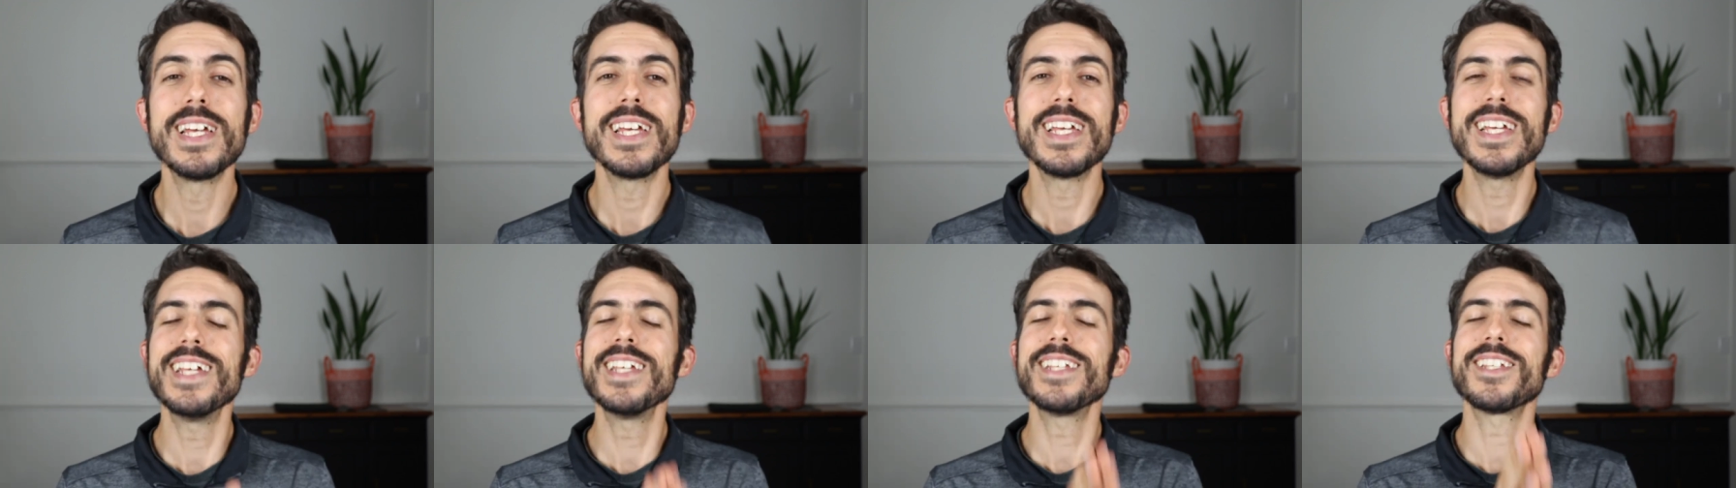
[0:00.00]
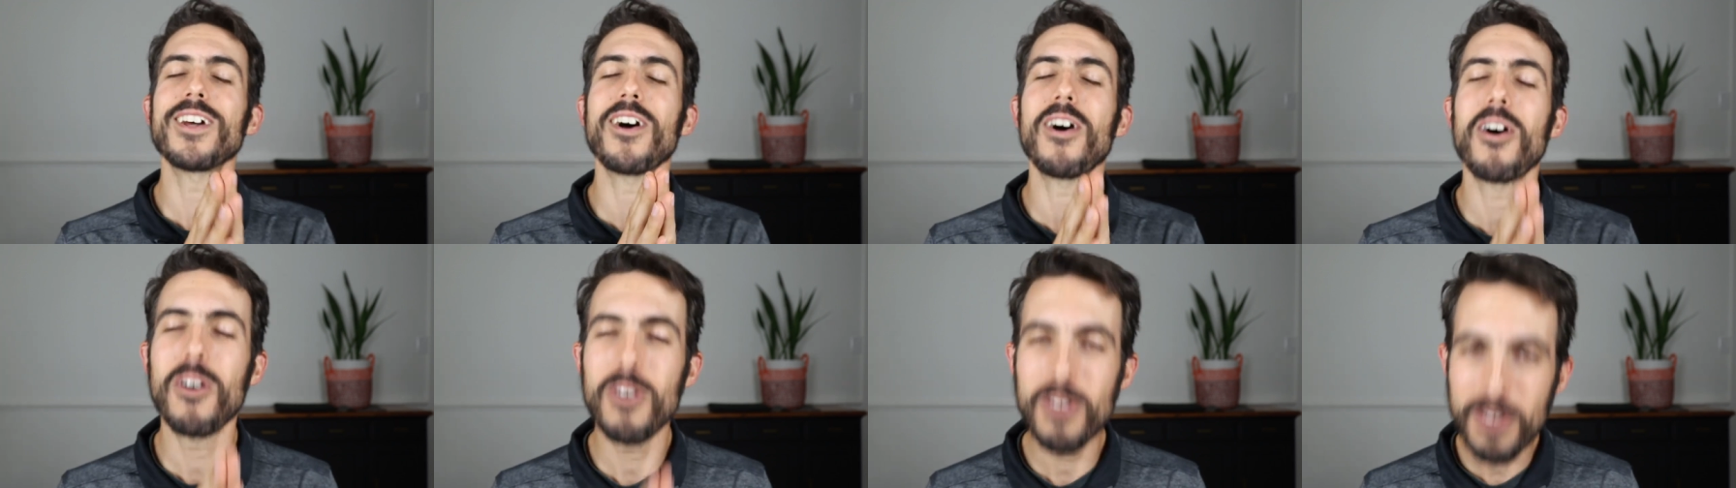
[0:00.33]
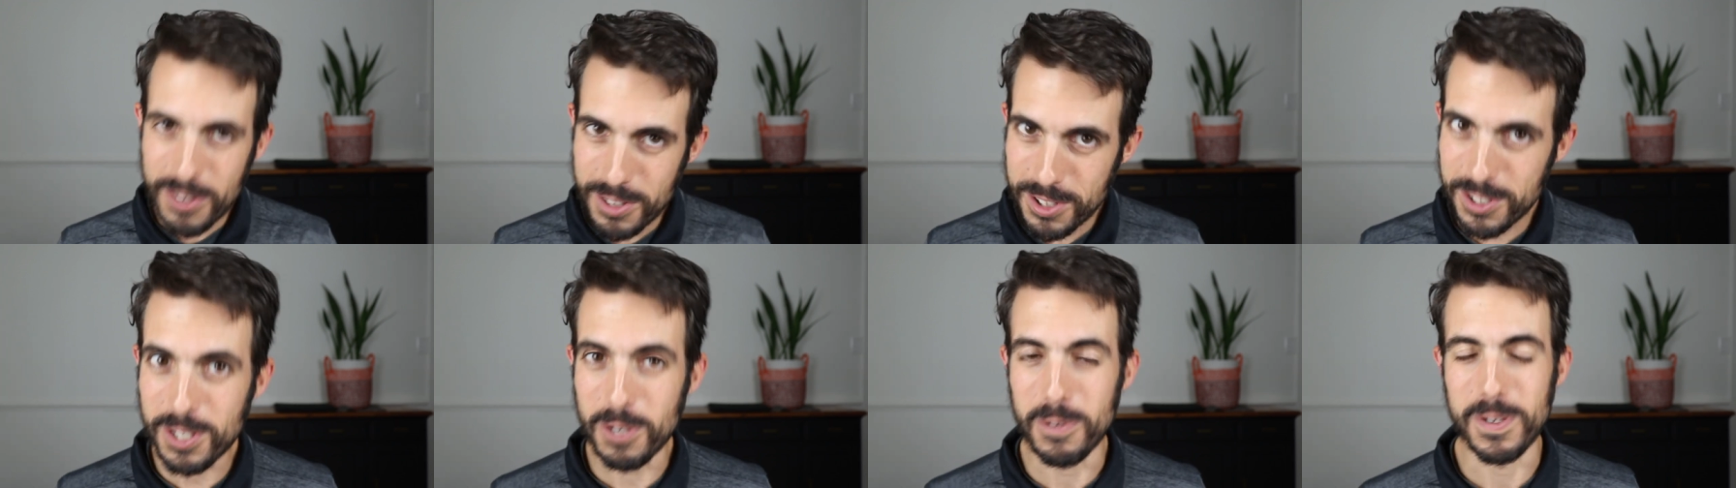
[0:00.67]
is
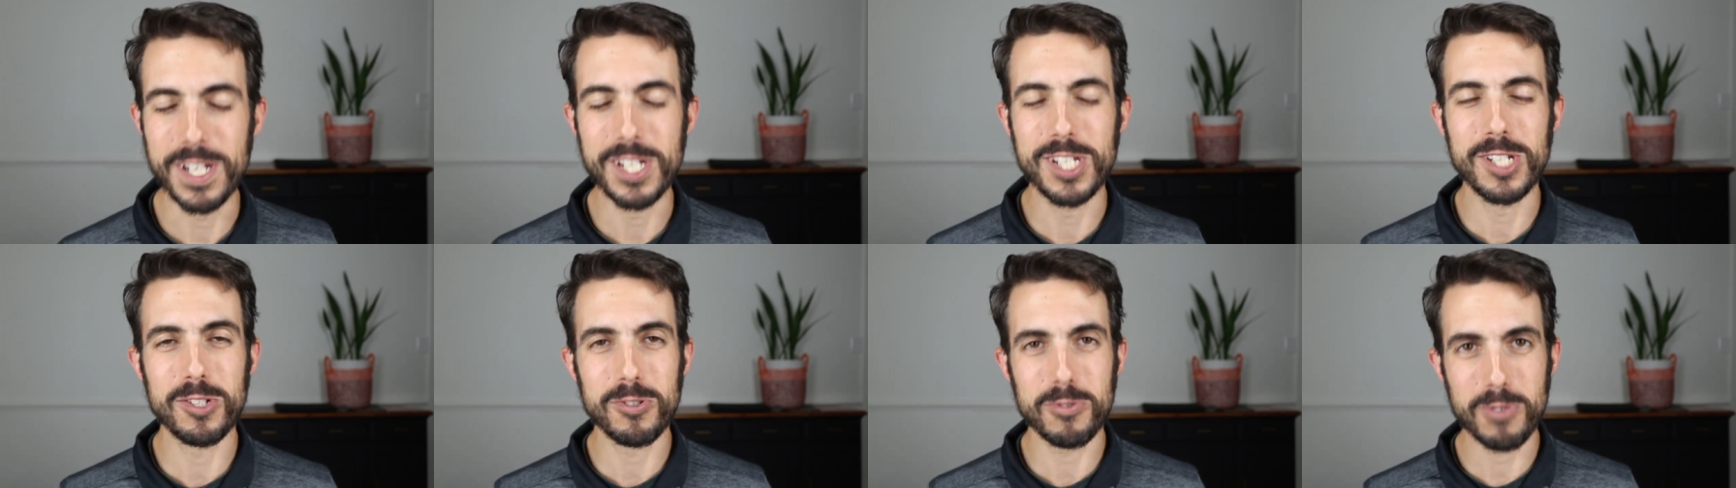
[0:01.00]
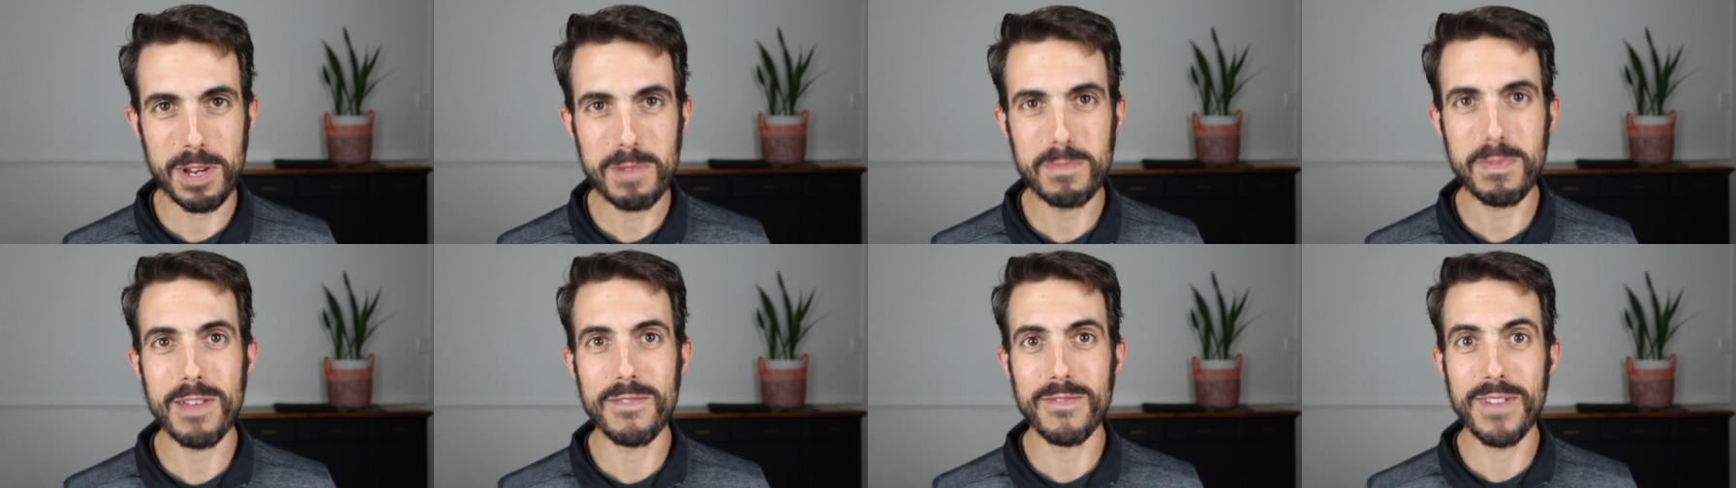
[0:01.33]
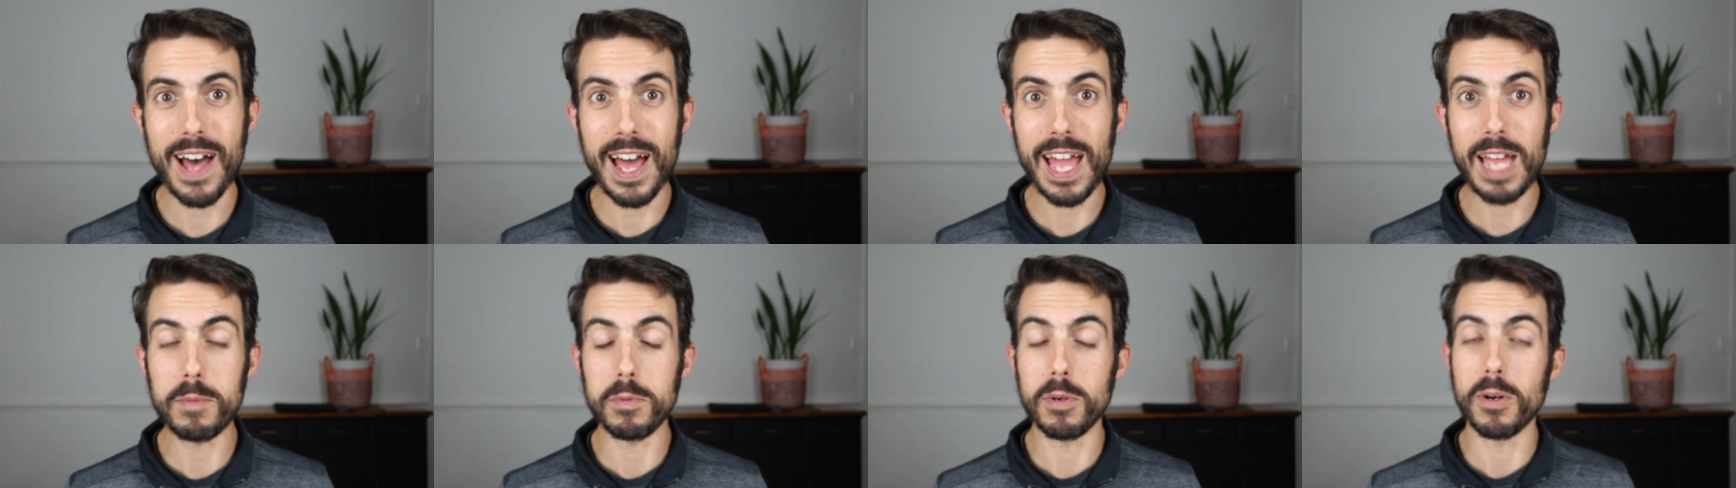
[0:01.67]
also extremely
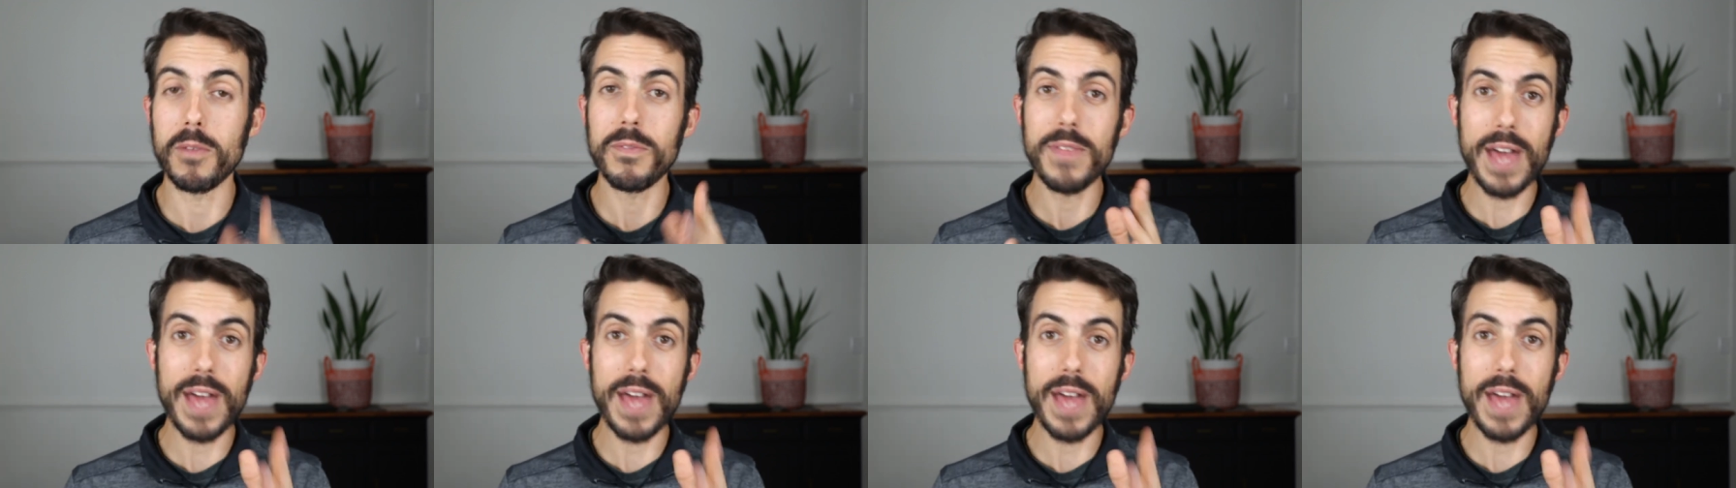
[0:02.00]
valuable.